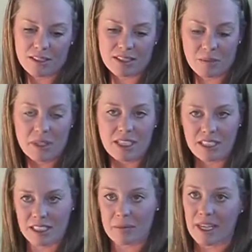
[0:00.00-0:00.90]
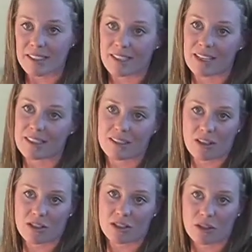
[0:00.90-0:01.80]
to me, it just makes sense. It's
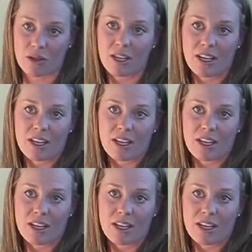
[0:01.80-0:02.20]
also,